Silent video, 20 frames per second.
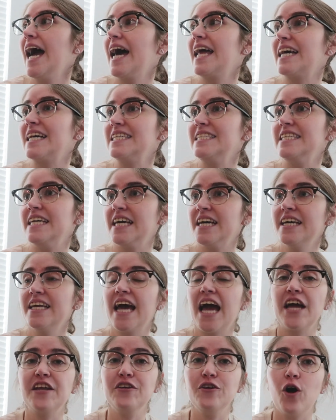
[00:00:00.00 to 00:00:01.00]
And I
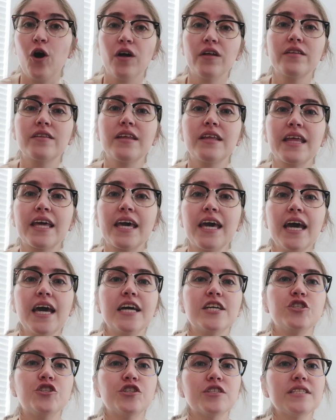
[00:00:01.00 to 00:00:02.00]
did, and y'all, like,
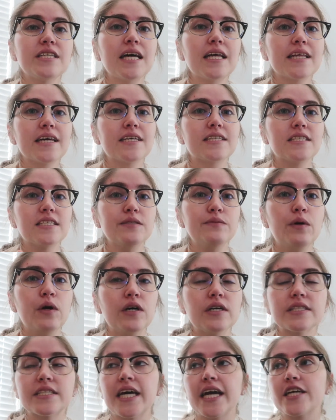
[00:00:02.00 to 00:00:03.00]
just that like
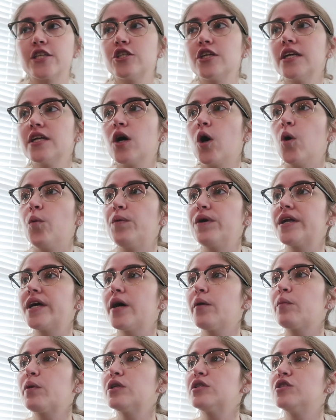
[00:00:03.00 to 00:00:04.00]
small section opened
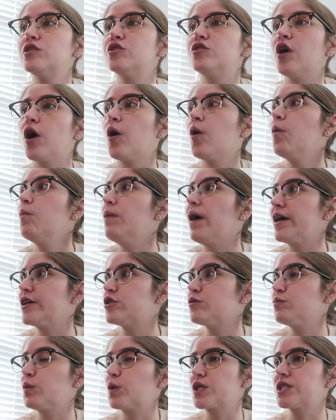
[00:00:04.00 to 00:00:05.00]
up so
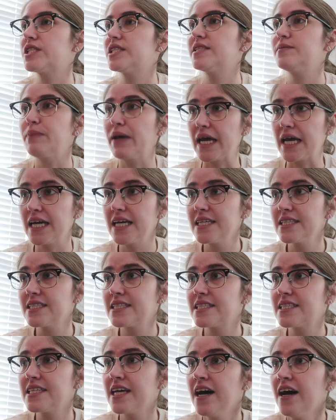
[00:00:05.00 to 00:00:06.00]
much more
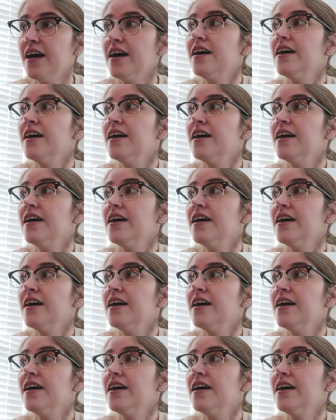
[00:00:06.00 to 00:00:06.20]
space.